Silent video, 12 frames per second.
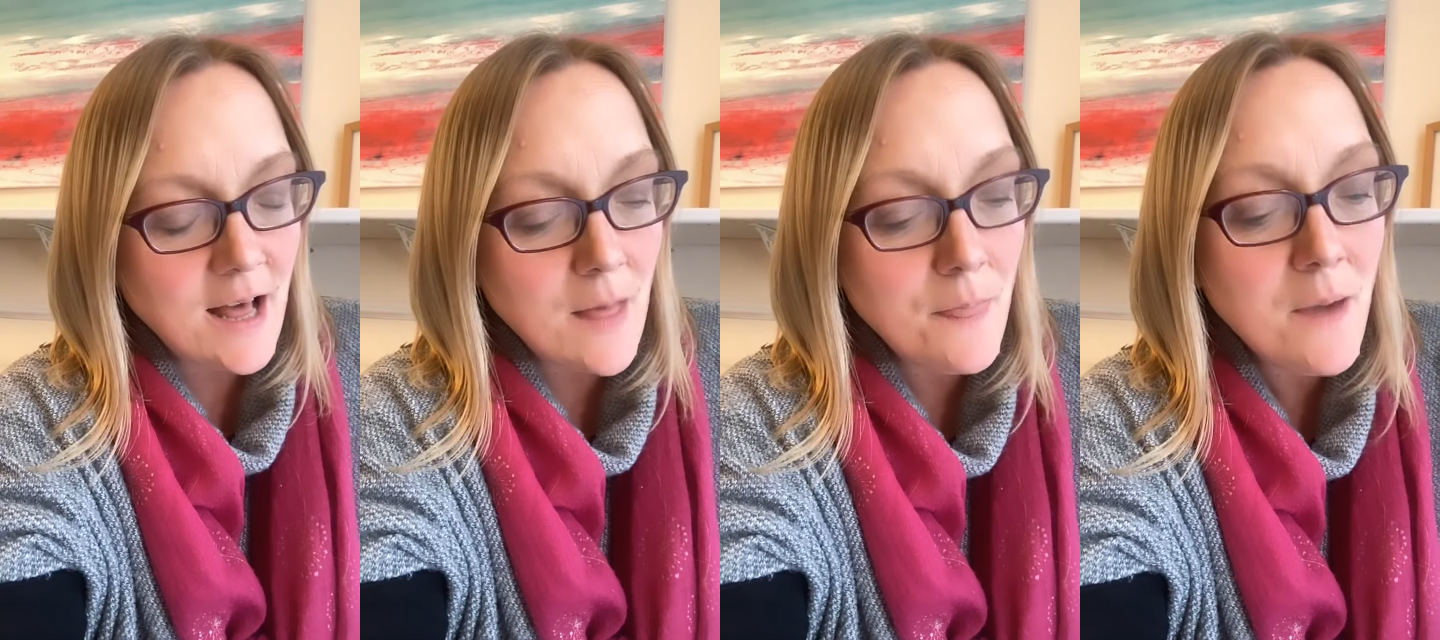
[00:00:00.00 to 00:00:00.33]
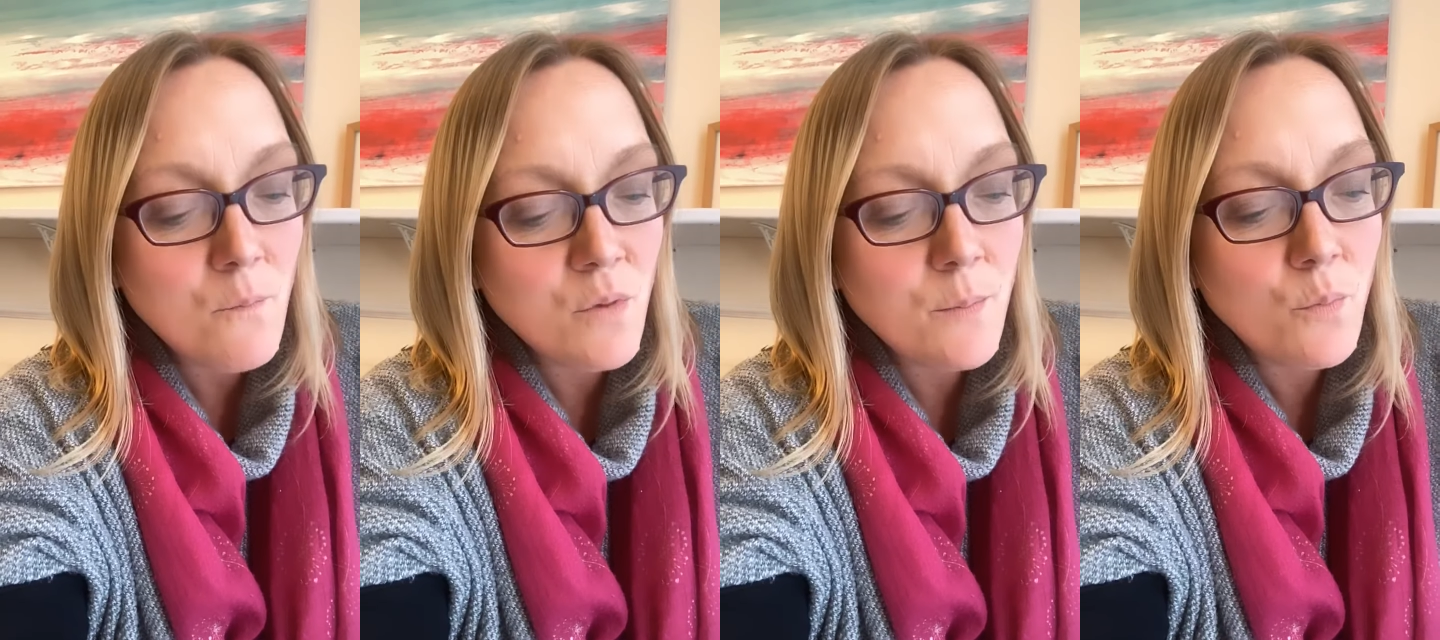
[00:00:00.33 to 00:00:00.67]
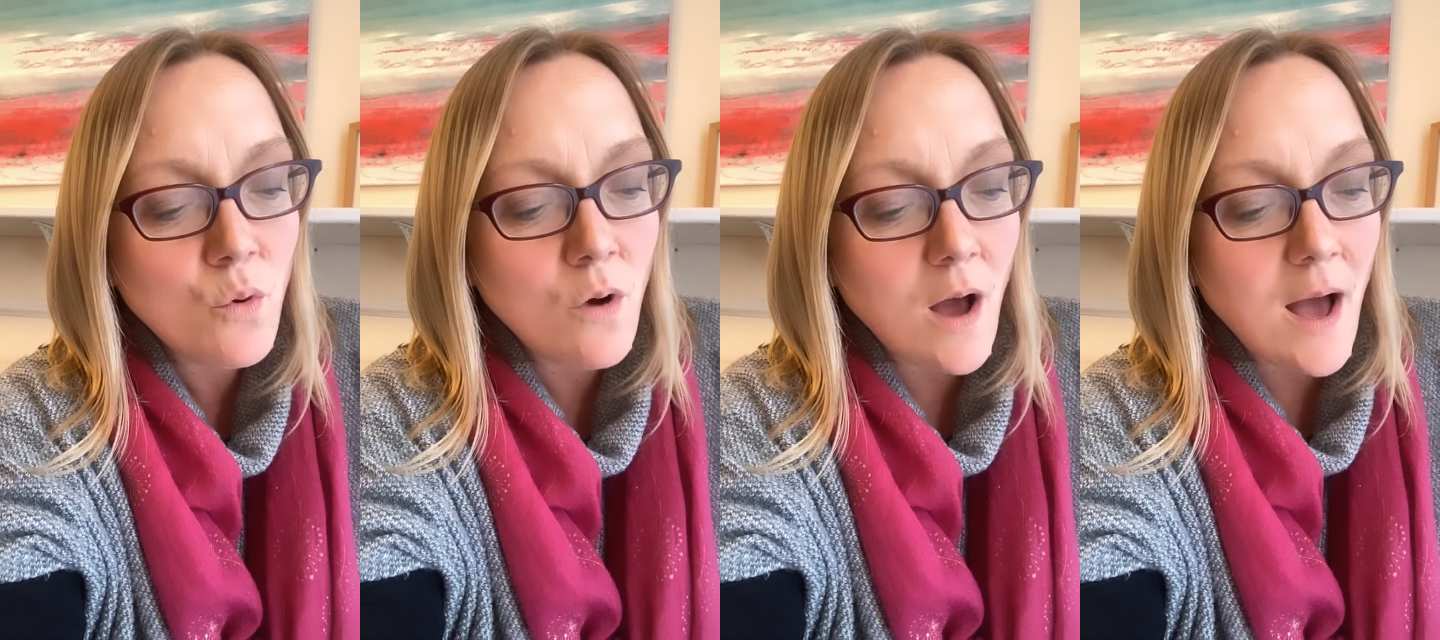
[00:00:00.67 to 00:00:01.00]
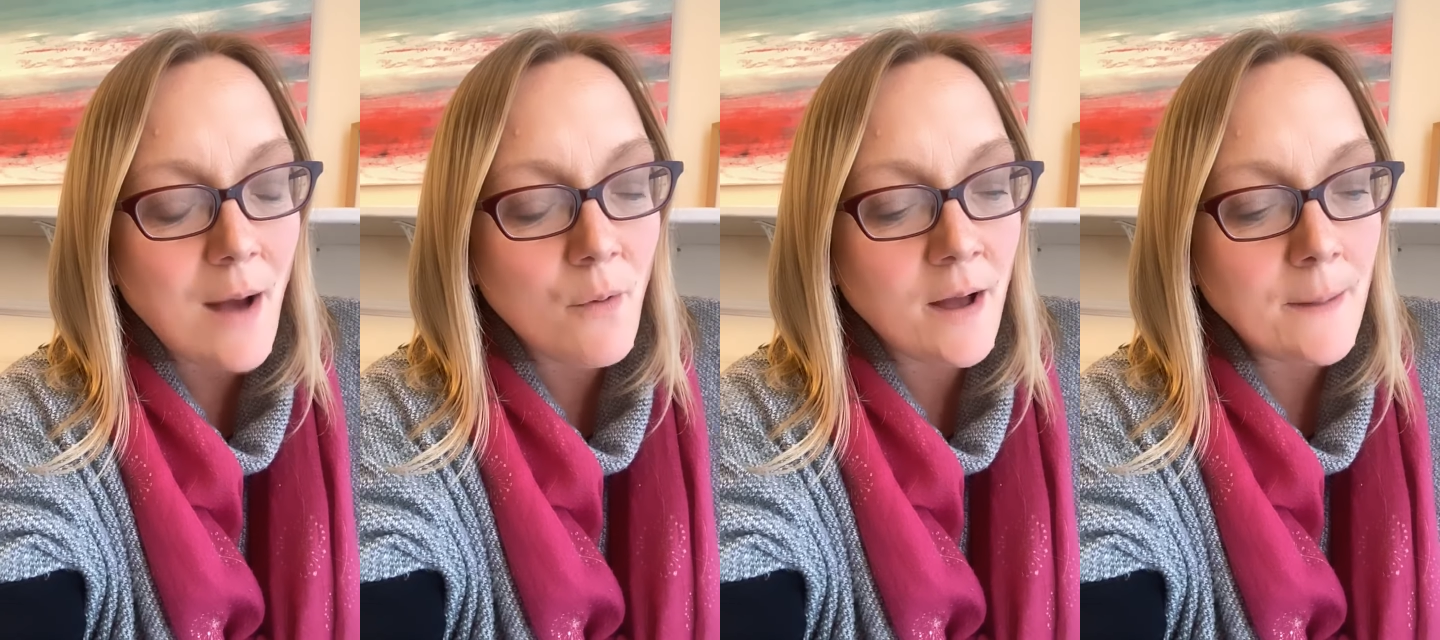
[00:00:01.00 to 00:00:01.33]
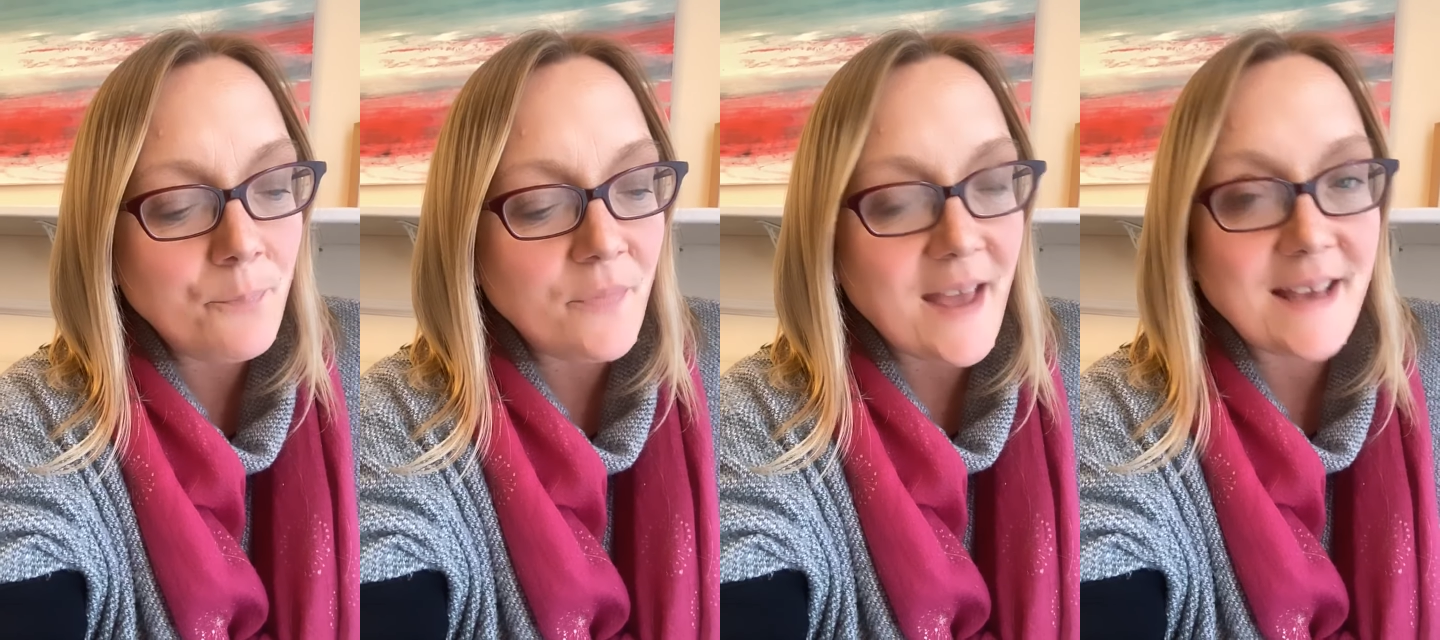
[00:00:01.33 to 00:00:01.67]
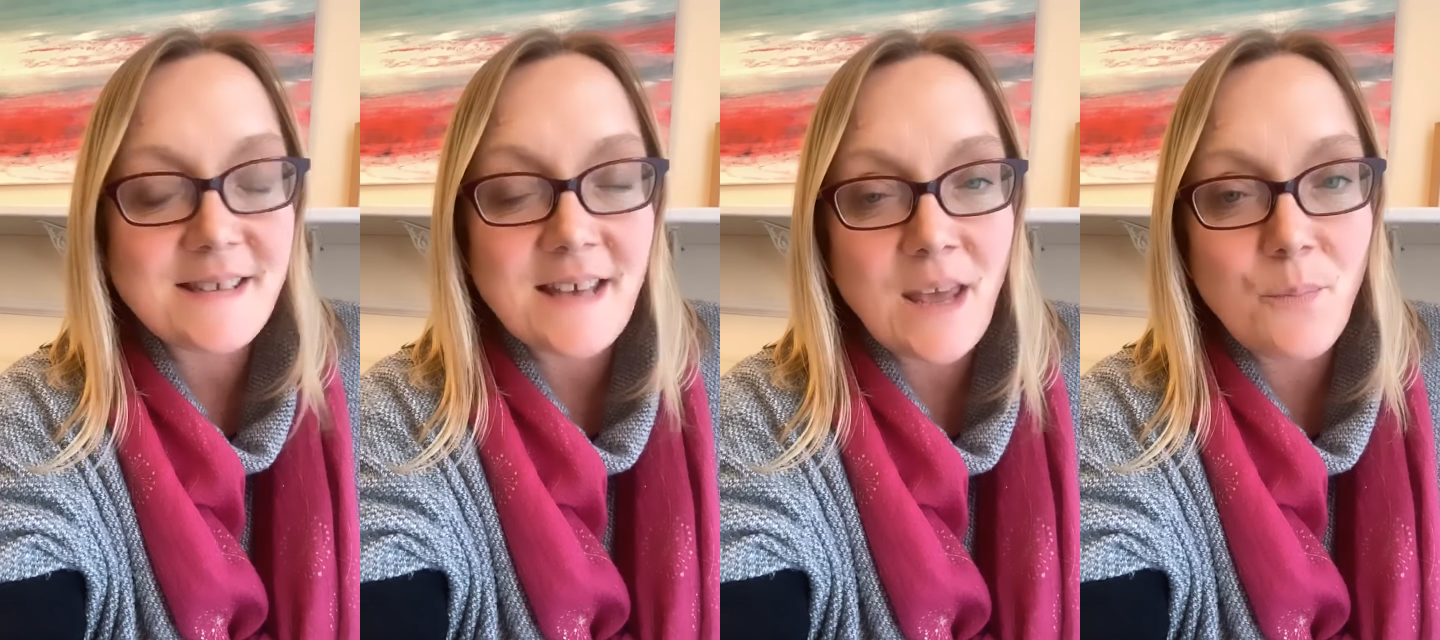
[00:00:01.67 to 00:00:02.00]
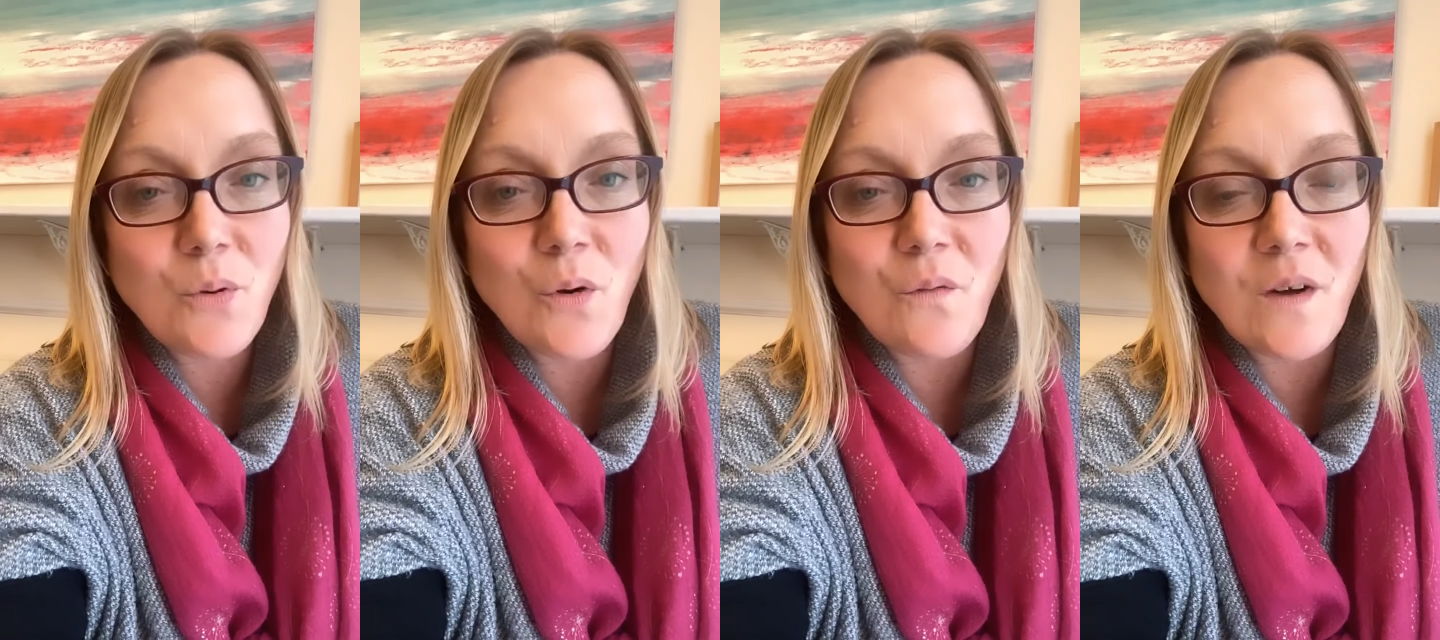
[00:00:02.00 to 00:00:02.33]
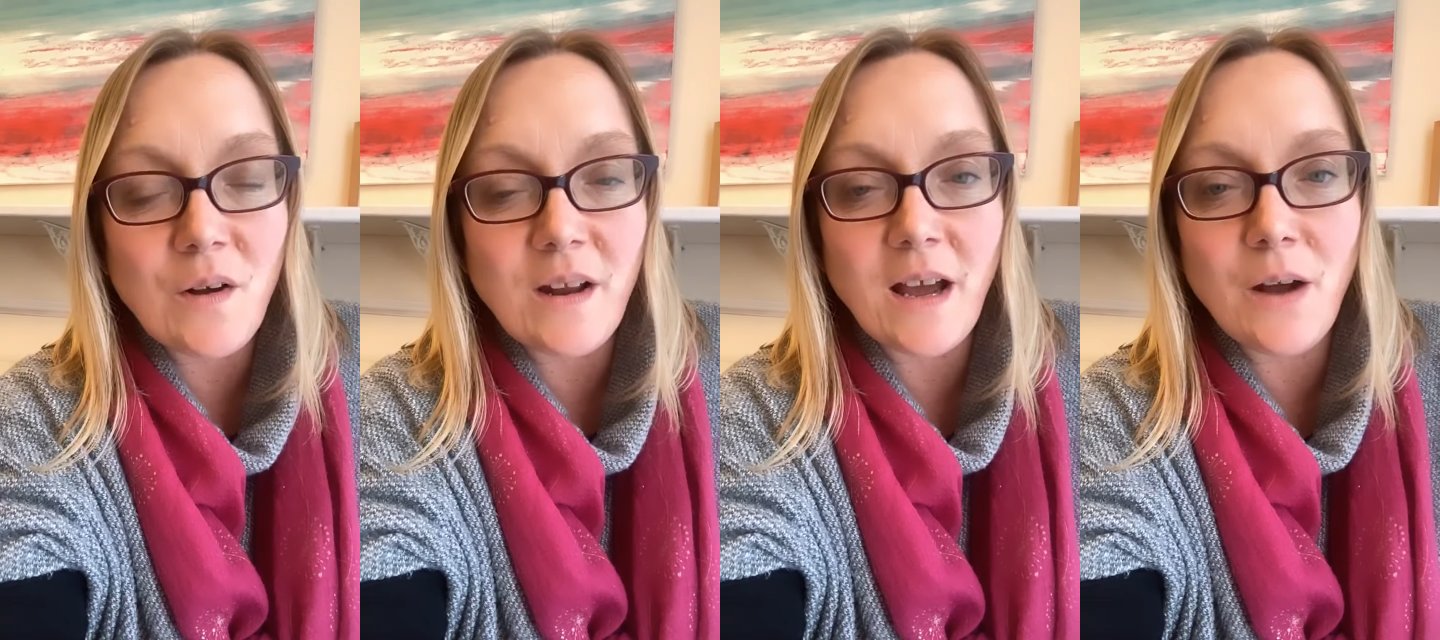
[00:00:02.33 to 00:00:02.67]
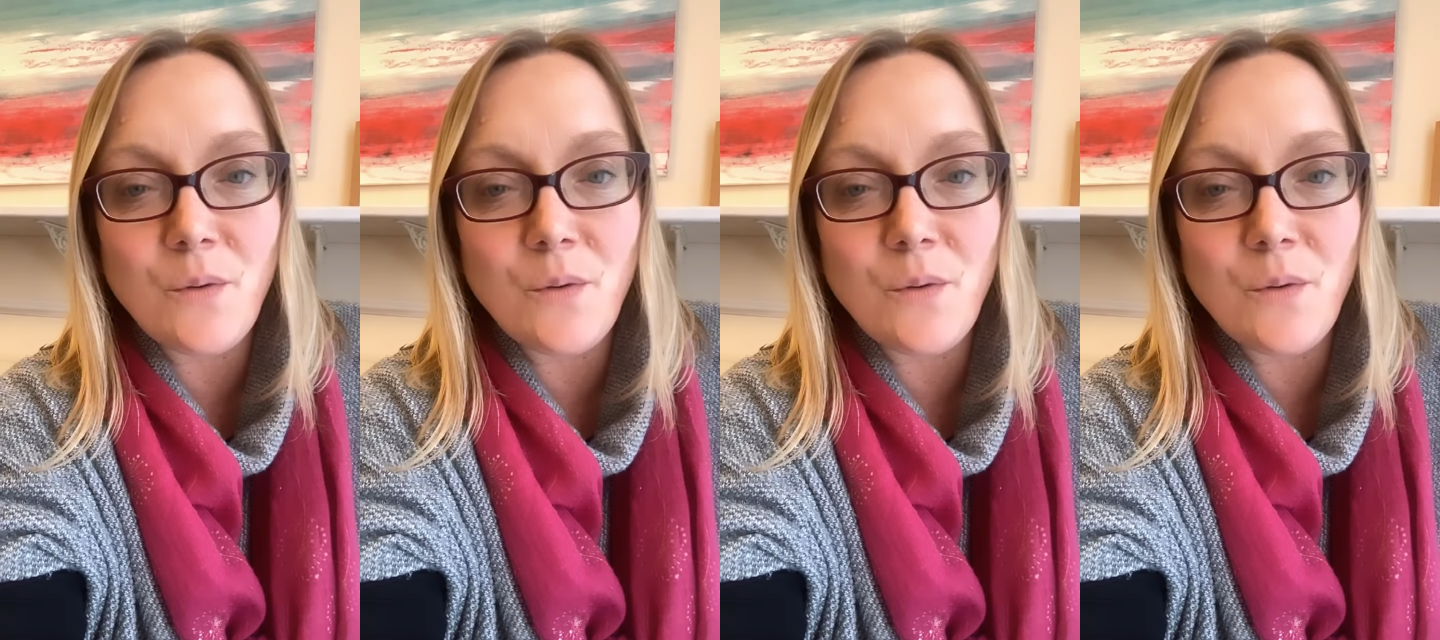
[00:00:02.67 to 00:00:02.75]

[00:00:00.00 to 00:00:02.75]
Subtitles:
And then we bought our SA portfolio,